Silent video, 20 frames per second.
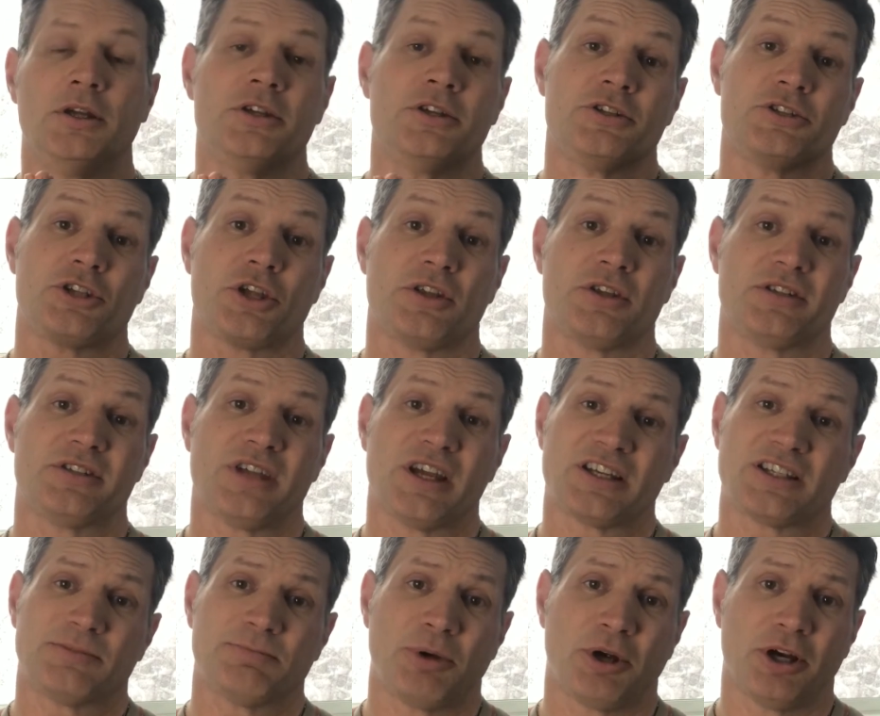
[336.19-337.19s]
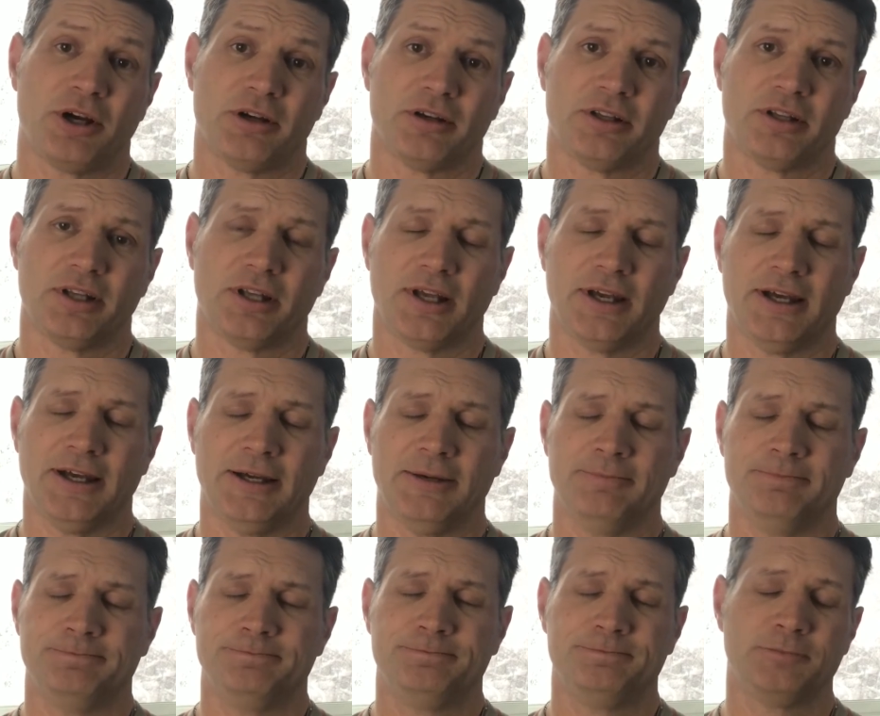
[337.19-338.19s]
So this next part,
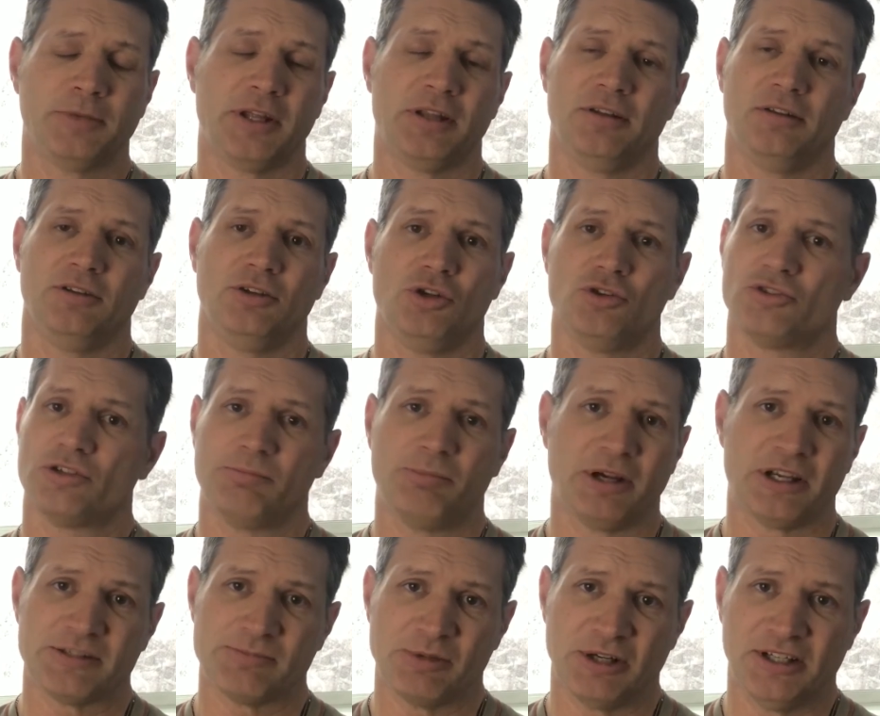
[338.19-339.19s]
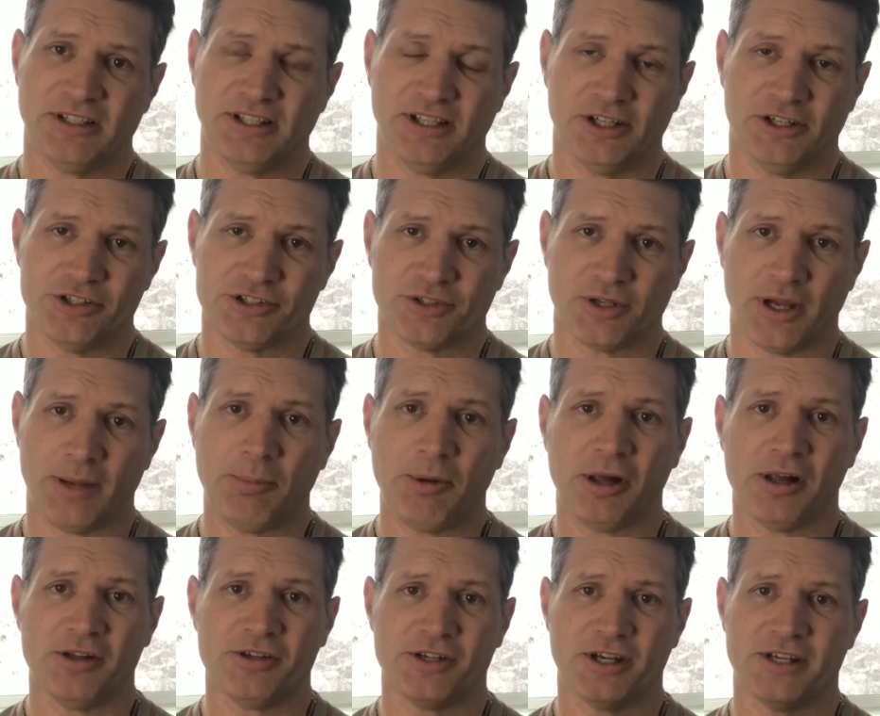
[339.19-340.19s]
it usually brings me to tears, so I
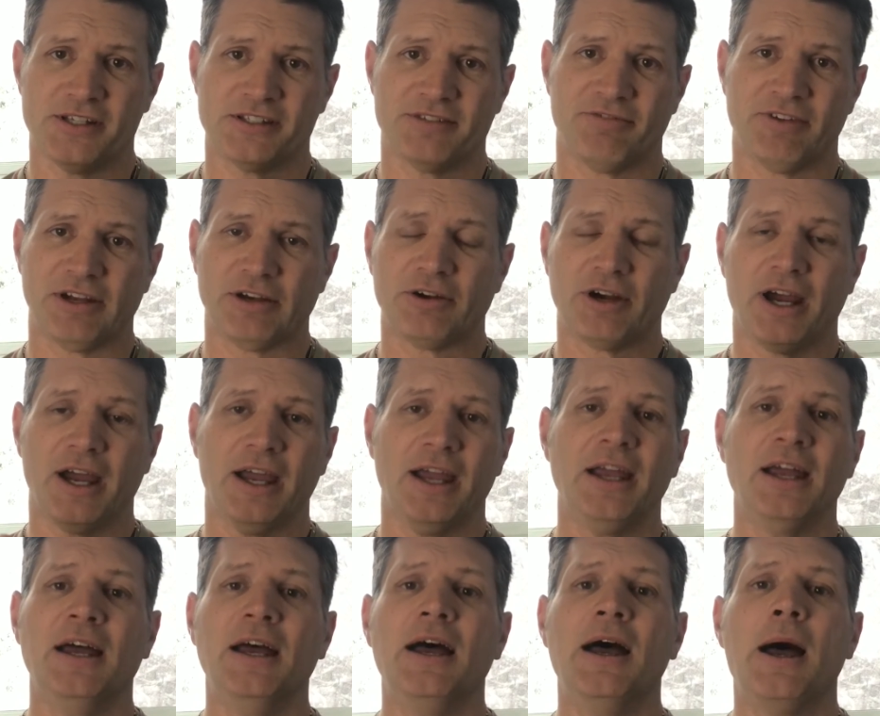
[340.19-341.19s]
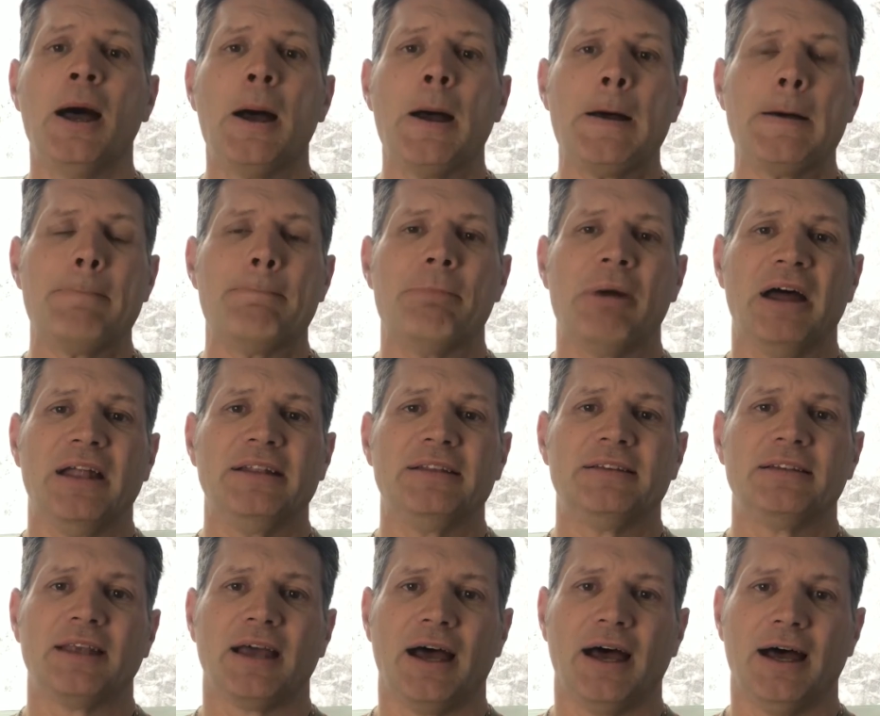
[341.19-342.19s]
apologize if I cry. But